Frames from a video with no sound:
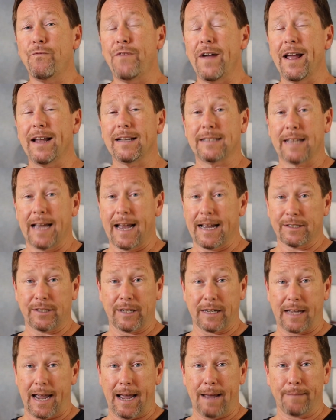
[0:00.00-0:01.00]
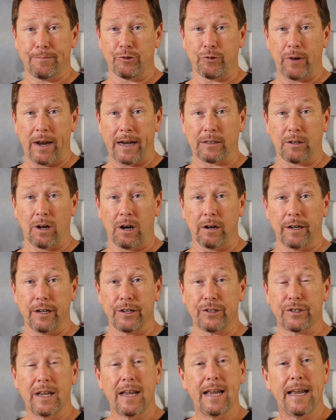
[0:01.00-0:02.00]
Fantastic abstract
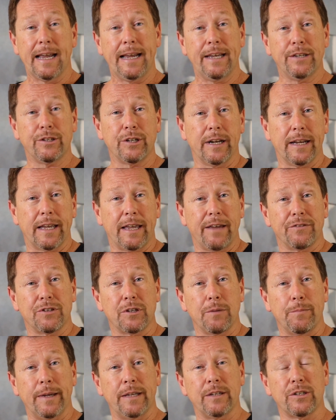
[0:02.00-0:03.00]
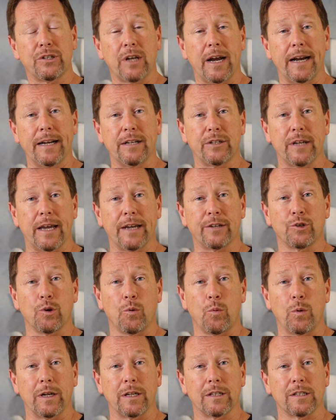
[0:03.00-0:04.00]
artist. He's going to give some insights as to
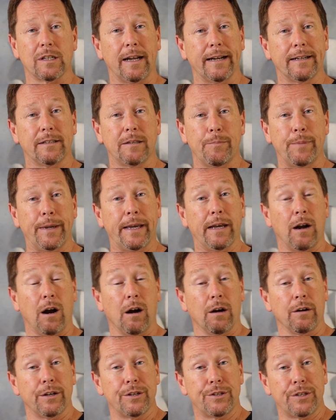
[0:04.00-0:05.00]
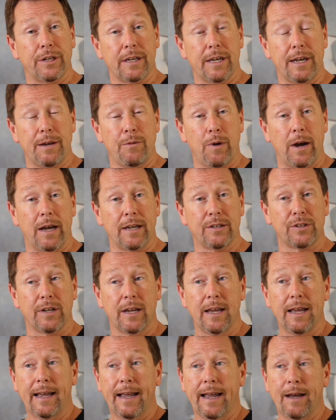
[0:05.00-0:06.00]
what it's like to be an artist in Key West
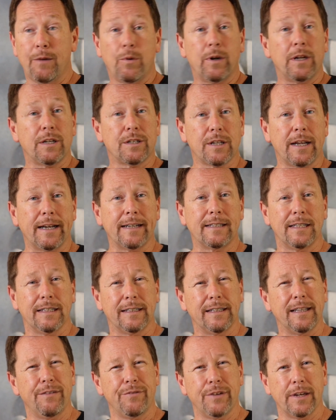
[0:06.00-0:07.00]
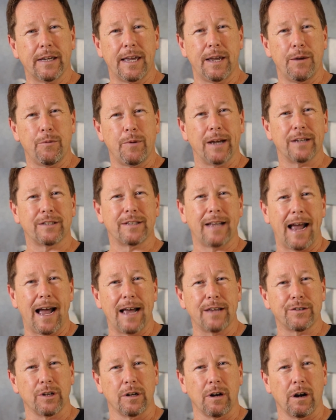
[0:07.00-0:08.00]
and what it's like to live in Key West
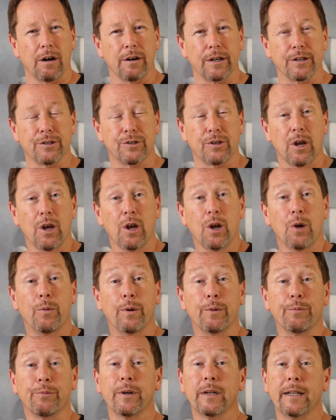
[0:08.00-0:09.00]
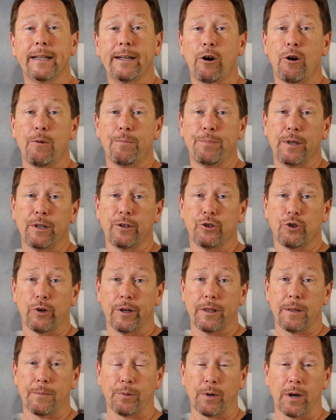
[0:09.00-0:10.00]
as an artist. We really hope you
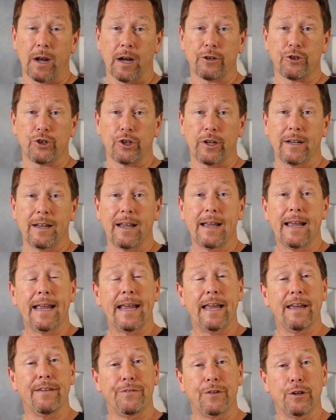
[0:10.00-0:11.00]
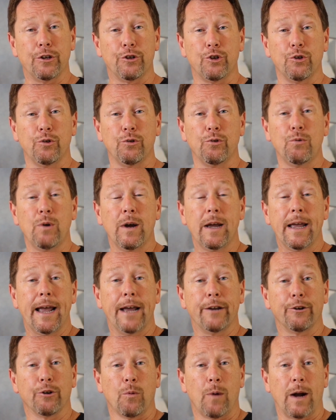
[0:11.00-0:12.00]
enjoy the production. If you do
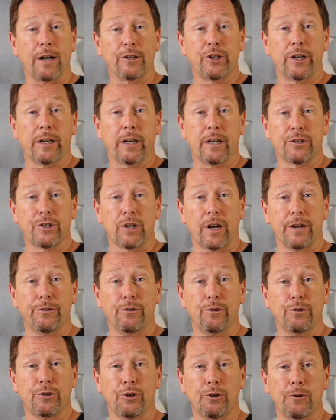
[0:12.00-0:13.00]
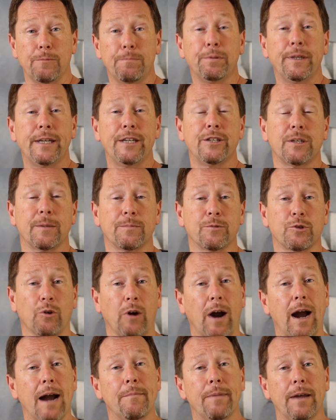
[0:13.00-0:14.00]
and you're watching us on YouTube, please
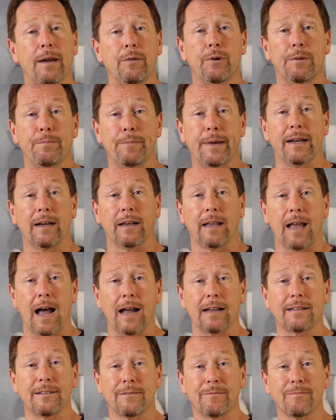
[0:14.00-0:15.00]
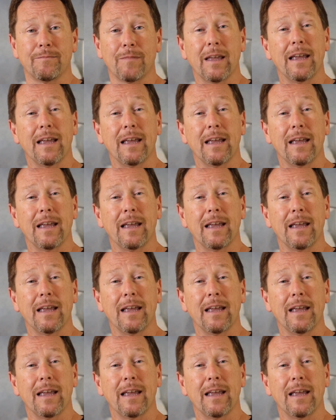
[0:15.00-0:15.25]
subscribe. It would mean a lot.